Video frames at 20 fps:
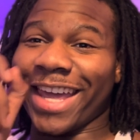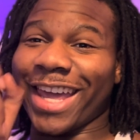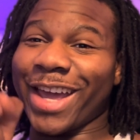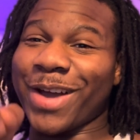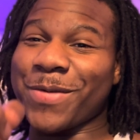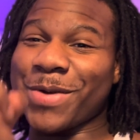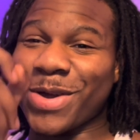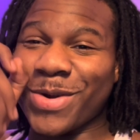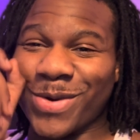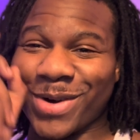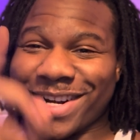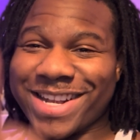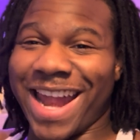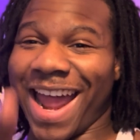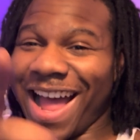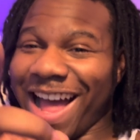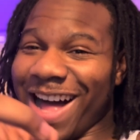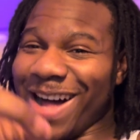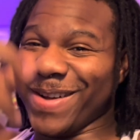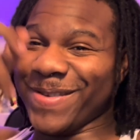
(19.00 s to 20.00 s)
we were
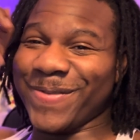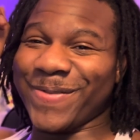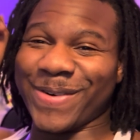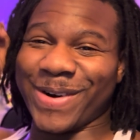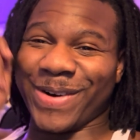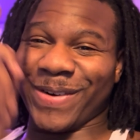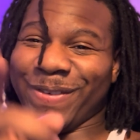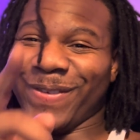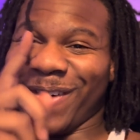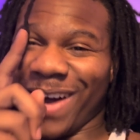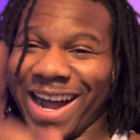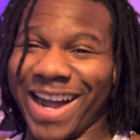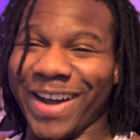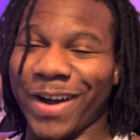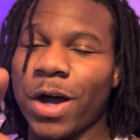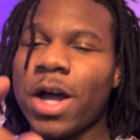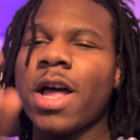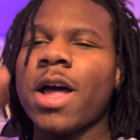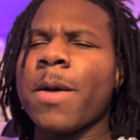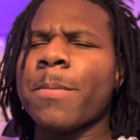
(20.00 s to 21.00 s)
down for a
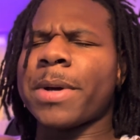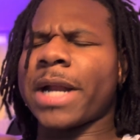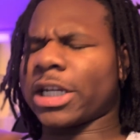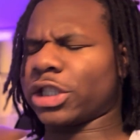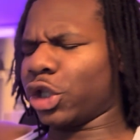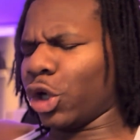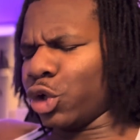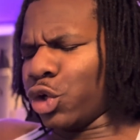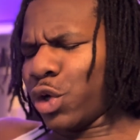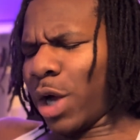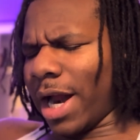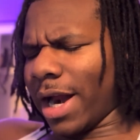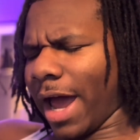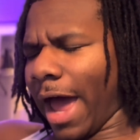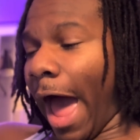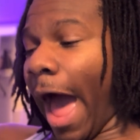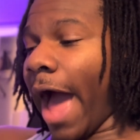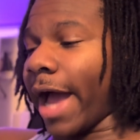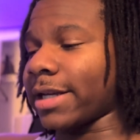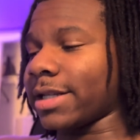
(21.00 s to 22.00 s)
while, but I showed you how to
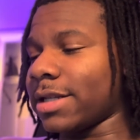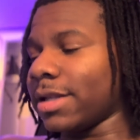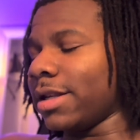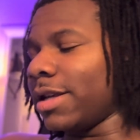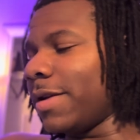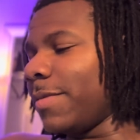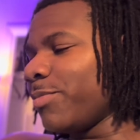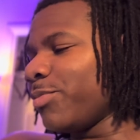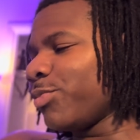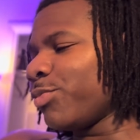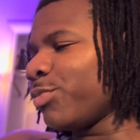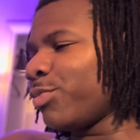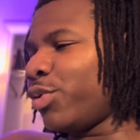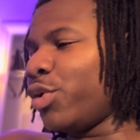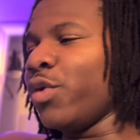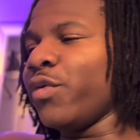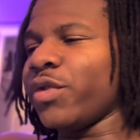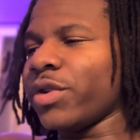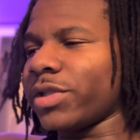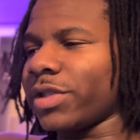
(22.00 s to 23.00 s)
actually
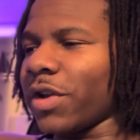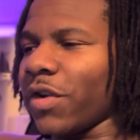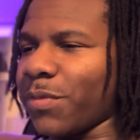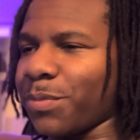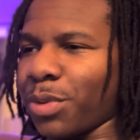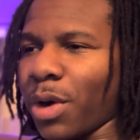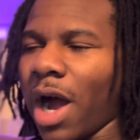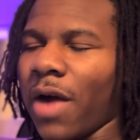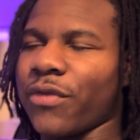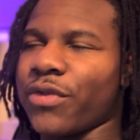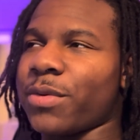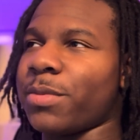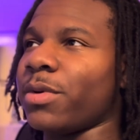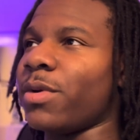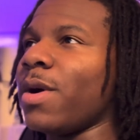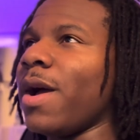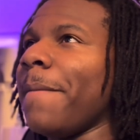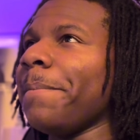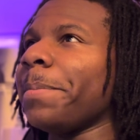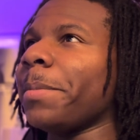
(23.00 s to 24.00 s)
prove yourself
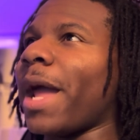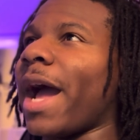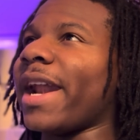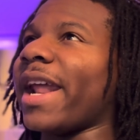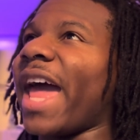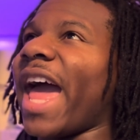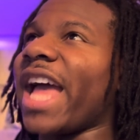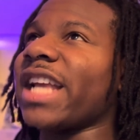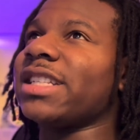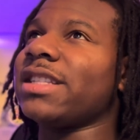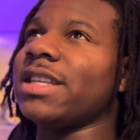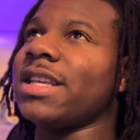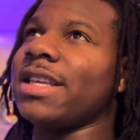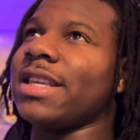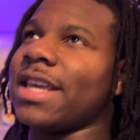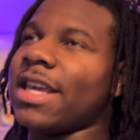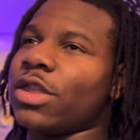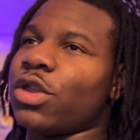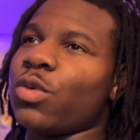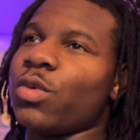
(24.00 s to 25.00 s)
profitable, how to actually
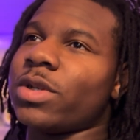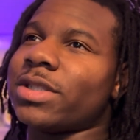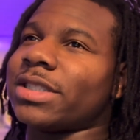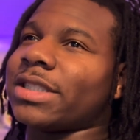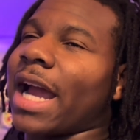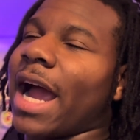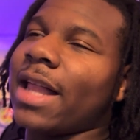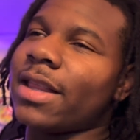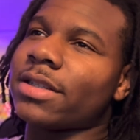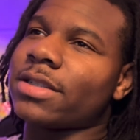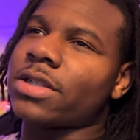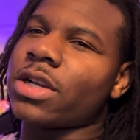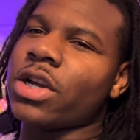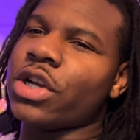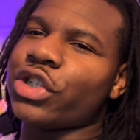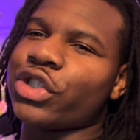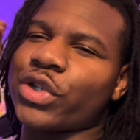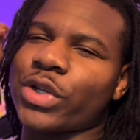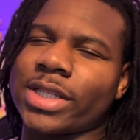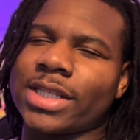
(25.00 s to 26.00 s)
get through a challenge
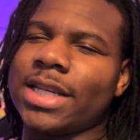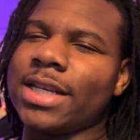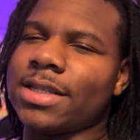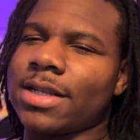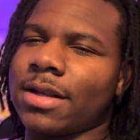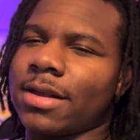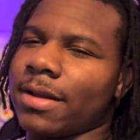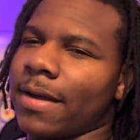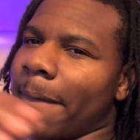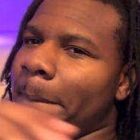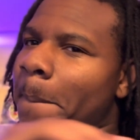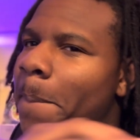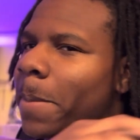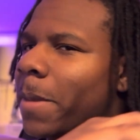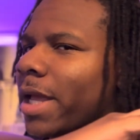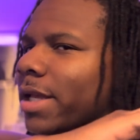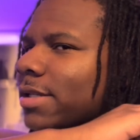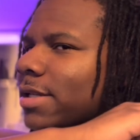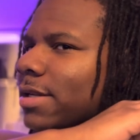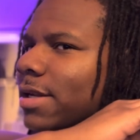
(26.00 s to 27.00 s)
strategically.
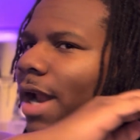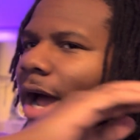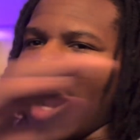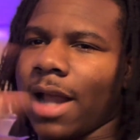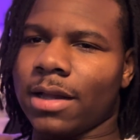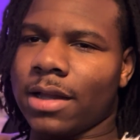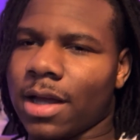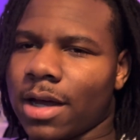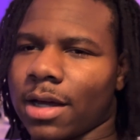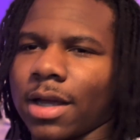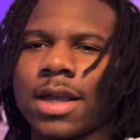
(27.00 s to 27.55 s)
It's not luck,